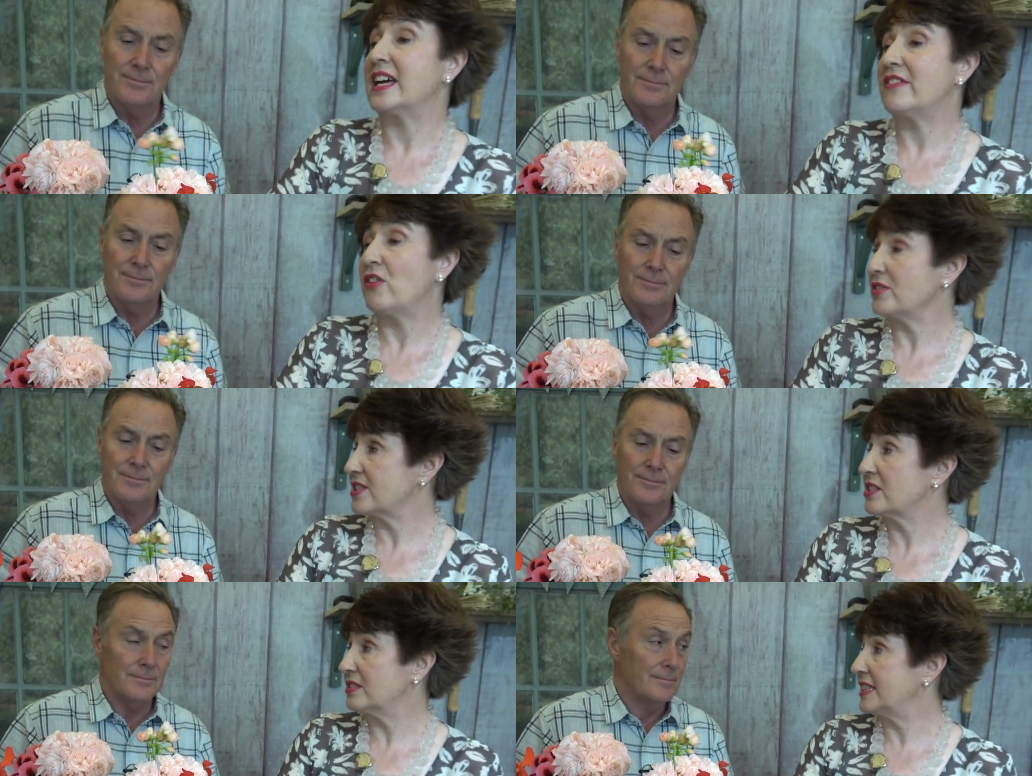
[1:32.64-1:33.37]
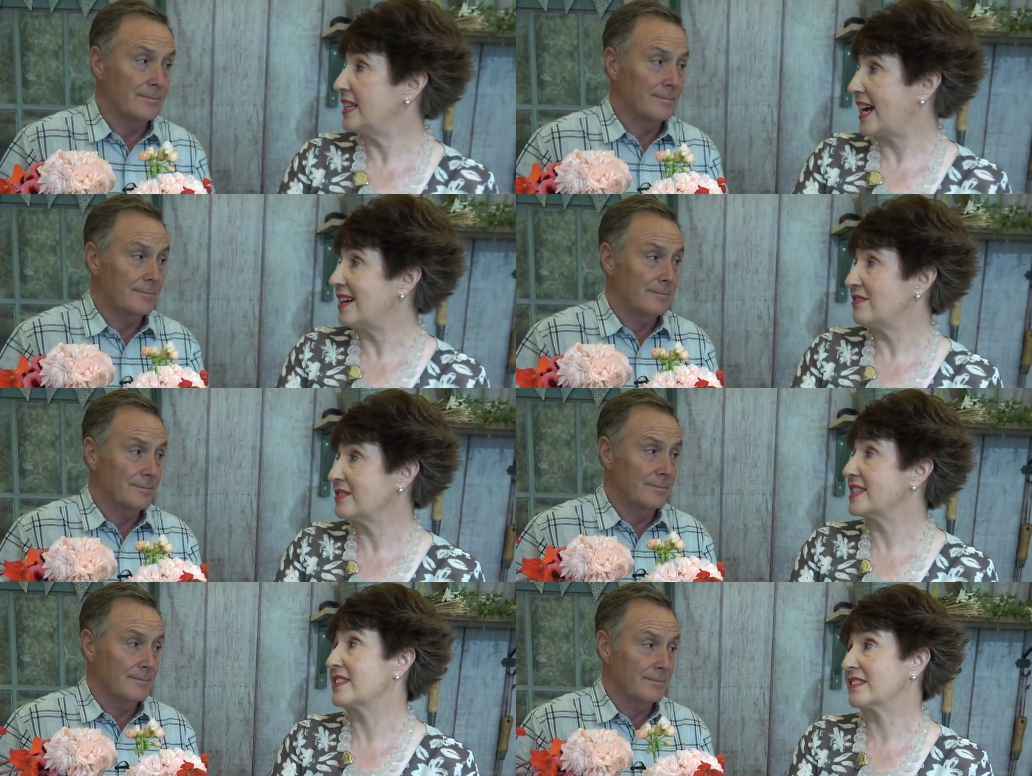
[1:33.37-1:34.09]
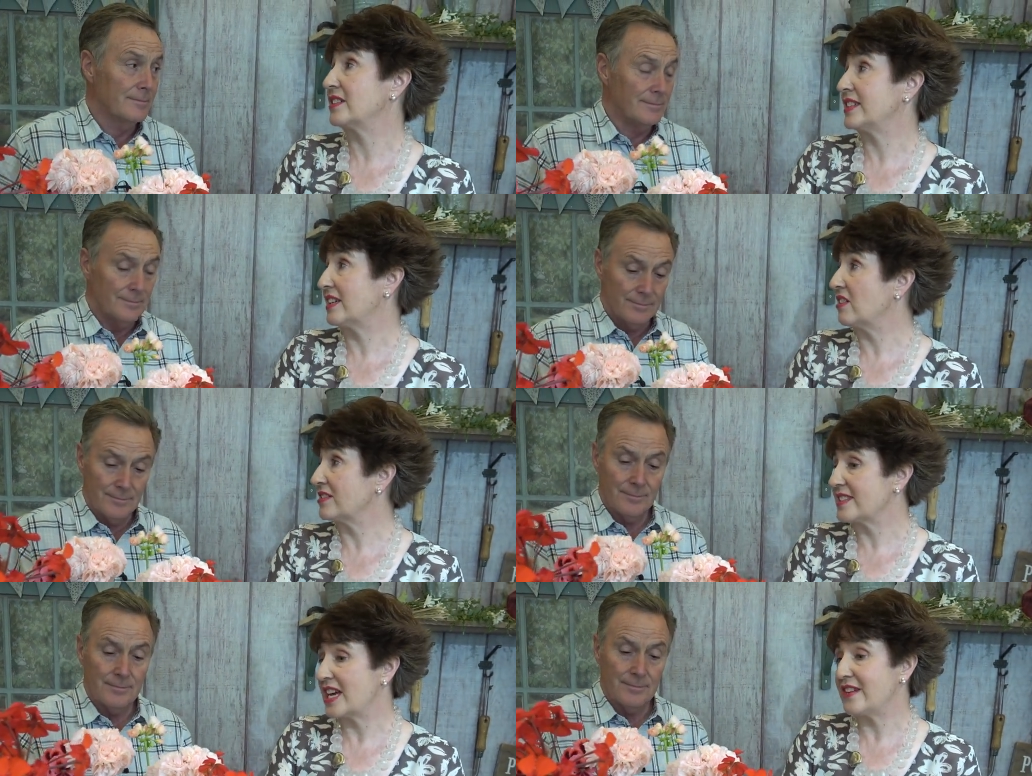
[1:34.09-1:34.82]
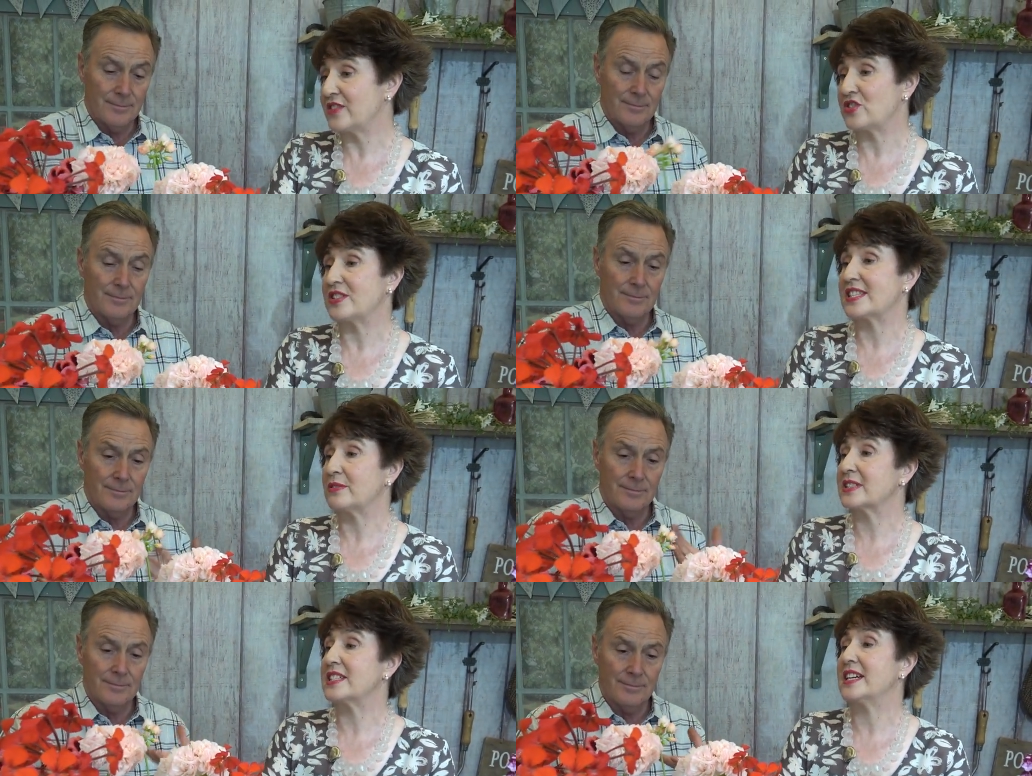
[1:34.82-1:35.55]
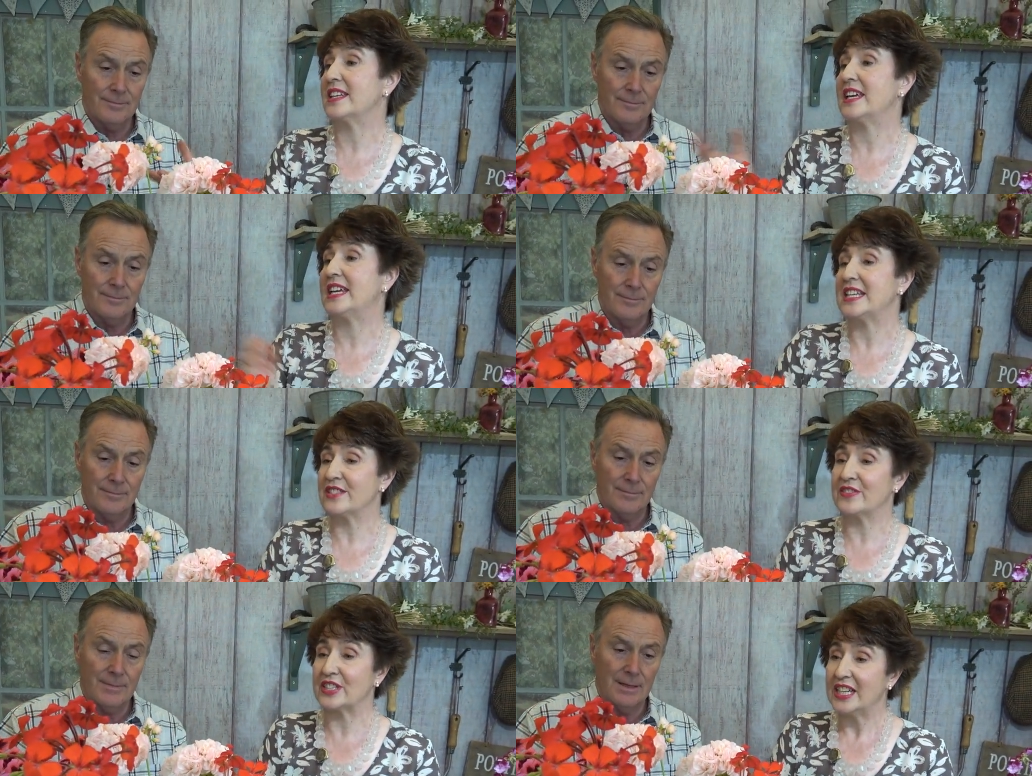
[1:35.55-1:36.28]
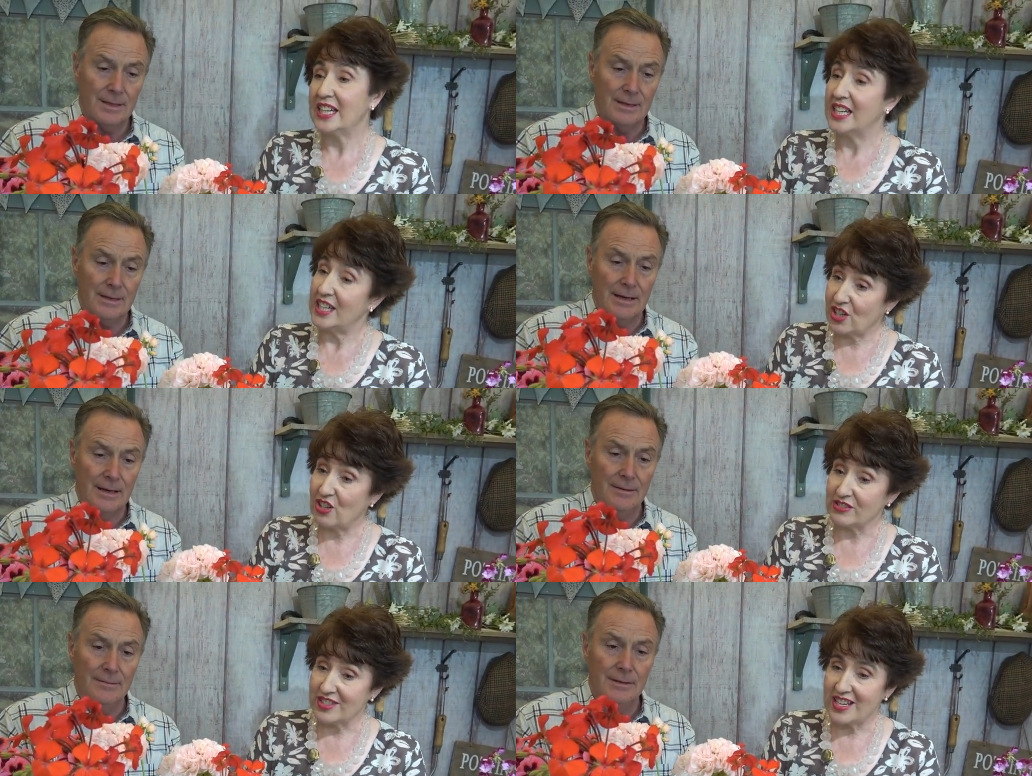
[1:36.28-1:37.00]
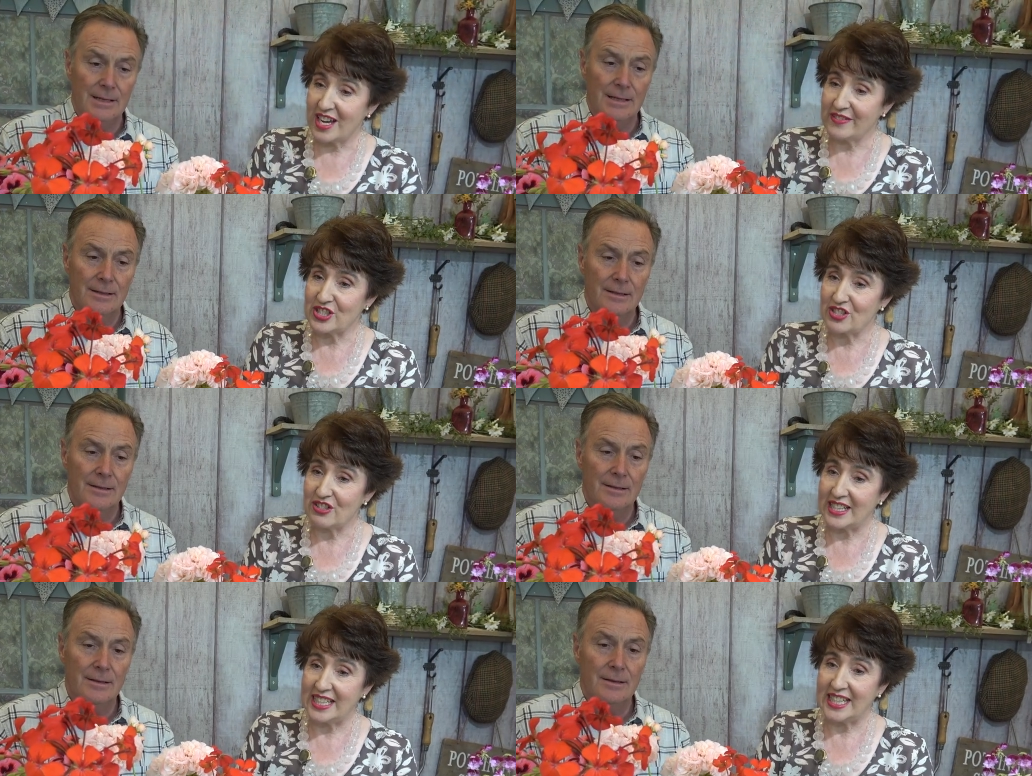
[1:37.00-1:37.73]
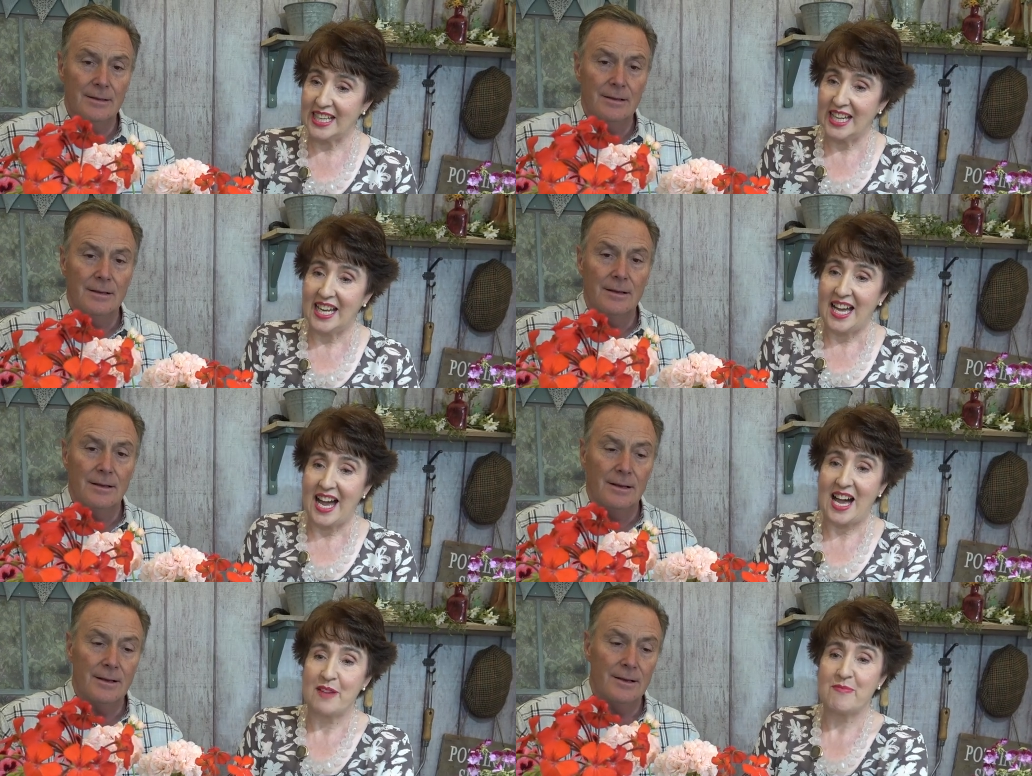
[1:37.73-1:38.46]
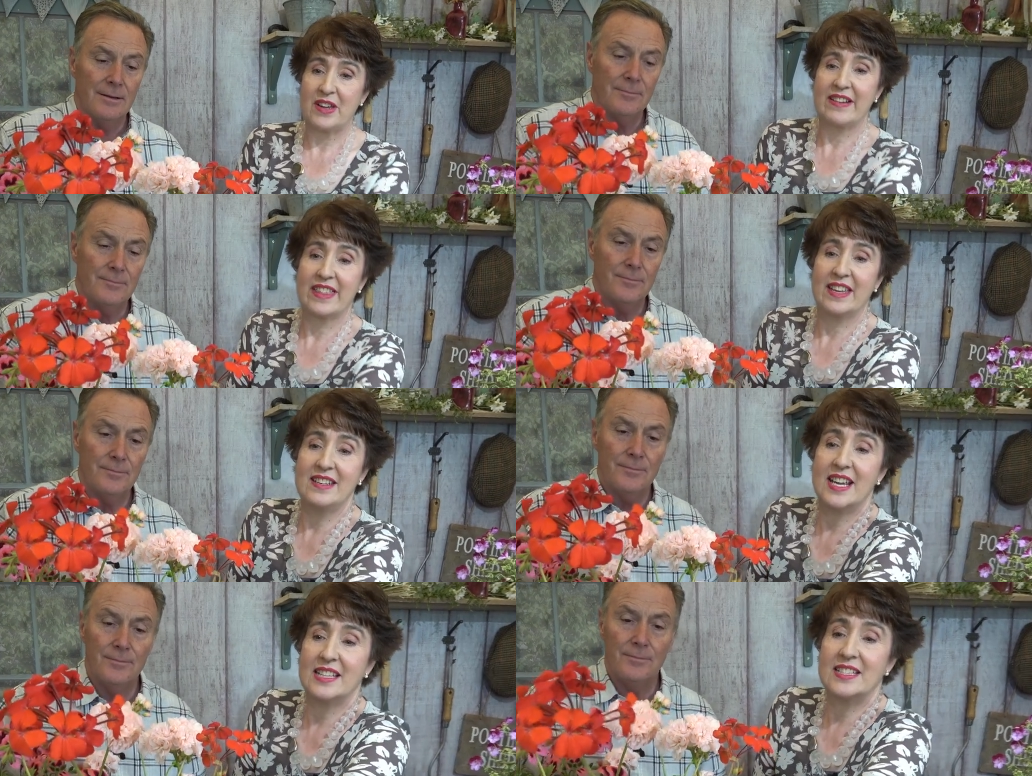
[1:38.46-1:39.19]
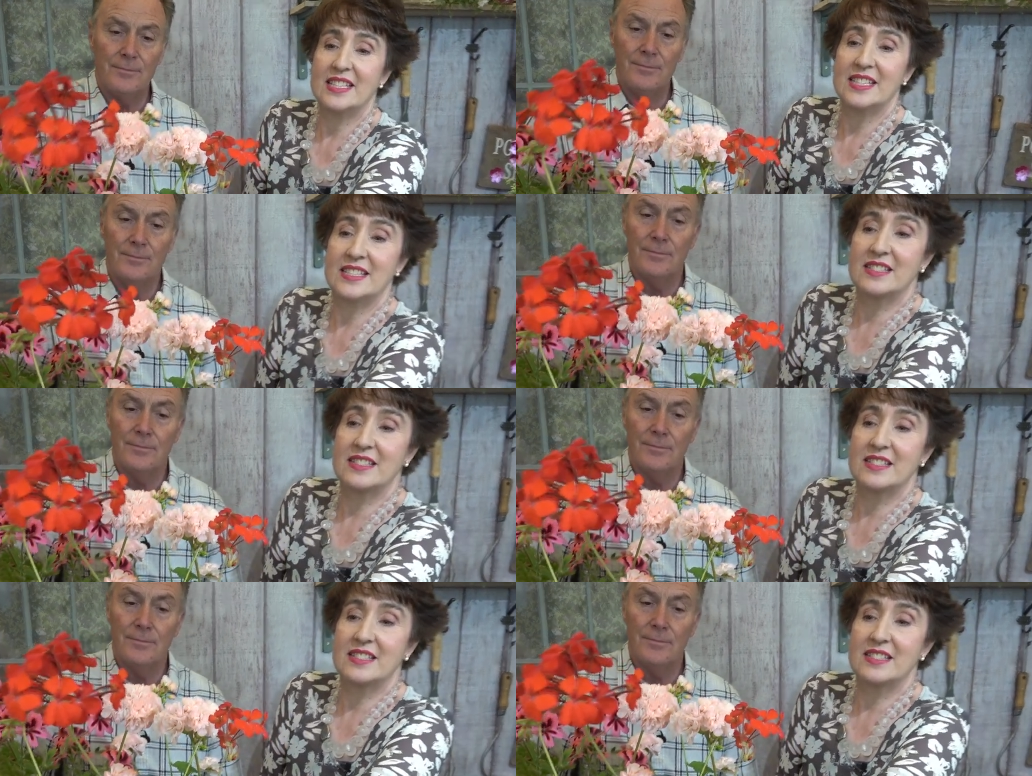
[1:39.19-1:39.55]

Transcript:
Speaker 1: They're also good in houses, good in conservatories, they will take the heat of a, a yeah. conservatory. Um, there are the netted